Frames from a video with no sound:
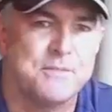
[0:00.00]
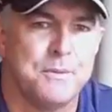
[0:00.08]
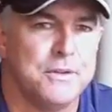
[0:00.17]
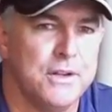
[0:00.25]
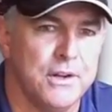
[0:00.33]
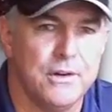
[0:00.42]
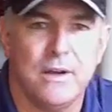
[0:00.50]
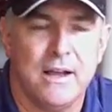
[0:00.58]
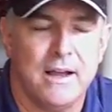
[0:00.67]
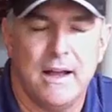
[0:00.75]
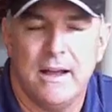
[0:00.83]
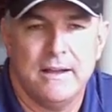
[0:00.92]
but you know,
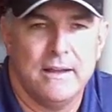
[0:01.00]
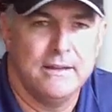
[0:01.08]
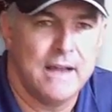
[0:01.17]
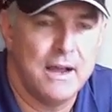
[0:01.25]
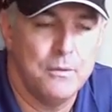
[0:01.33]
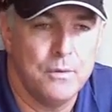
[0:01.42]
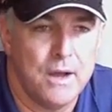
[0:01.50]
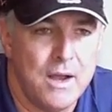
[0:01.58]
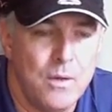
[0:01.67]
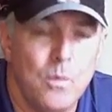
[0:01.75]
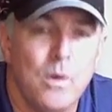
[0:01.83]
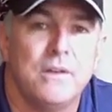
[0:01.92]

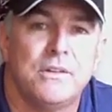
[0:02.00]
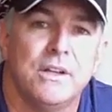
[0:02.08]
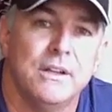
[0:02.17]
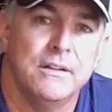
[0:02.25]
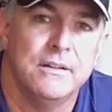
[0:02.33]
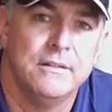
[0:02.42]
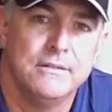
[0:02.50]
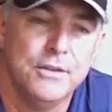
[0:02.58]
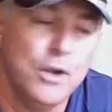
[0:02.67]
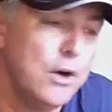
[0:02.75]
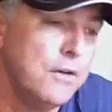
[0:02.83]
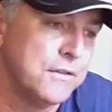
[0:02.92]
I want to
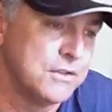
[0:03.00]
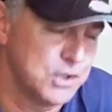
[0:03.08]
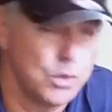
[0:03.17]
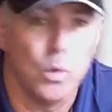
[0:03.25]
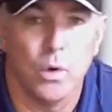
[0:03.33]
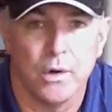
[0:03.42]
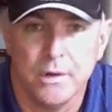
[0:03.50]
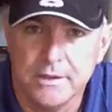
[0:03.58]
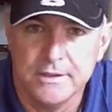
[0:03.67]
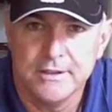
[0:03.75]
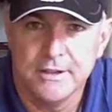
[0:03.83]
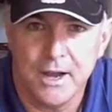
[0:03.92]
know for sure.
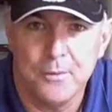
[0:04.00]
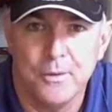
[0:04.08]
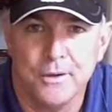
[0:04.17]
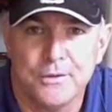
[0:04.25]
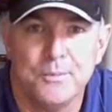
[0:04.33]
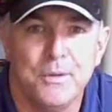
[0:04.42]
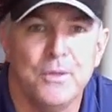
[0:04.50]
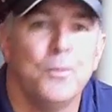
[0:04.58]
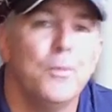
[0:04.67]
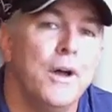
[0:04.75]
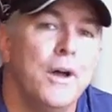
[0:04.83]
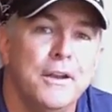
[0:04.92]
I want to be the
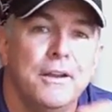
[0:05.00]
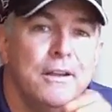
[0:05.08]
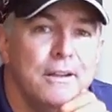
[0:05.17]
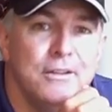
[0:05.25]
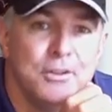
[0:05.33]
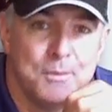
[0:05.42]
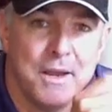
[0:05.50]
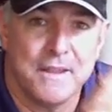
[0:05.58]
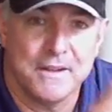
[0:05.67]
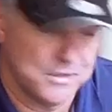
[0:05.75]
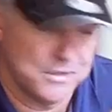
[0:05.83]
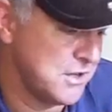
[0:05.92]
one to make
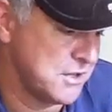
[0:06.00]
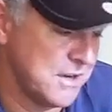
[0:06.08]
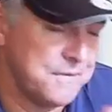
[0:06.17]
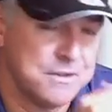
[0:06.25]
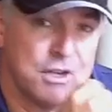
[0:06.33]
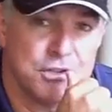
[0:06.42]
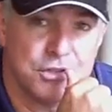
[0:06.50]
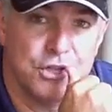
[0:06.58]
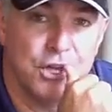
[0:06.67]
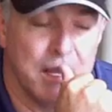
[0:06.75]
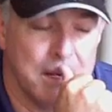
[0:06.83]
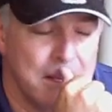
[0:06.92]
that decision if it's just as
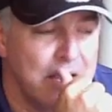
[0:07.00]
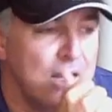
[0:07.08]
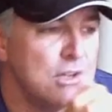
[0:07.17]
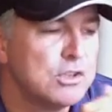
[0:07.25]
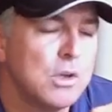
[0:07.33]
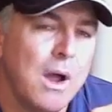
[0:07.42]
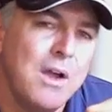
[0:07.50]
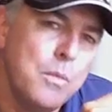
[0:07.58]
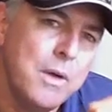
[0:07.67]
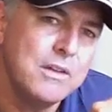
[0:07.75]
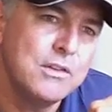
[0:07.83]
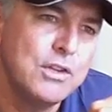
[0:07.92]
good. So I
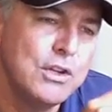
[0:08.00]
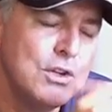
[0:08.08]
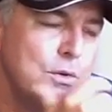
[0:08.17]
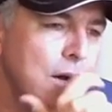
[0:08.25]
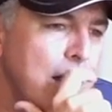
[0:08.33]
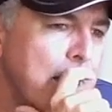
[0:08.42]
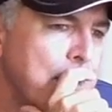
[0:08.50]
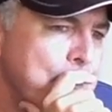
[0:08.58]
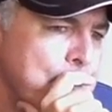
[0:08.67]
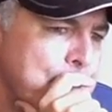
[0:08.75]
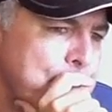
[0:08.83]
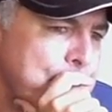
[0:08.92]
went to
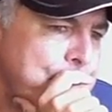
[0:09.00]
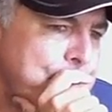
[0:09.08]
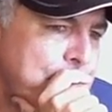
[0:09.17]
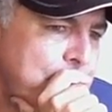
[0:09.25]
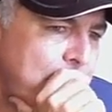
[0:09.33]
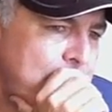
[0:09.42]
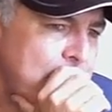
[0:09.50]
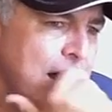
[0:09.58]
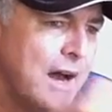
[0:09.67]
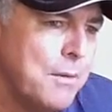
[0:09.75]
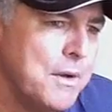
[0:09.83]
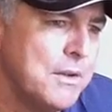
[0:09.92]

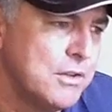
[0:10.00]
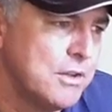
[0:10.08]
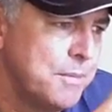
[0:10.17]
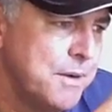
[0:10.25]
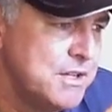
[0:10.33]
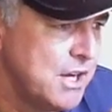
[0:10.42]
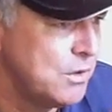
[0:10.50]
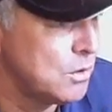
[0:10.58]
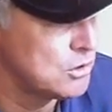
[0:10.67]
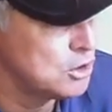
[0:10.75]
the PGA Tour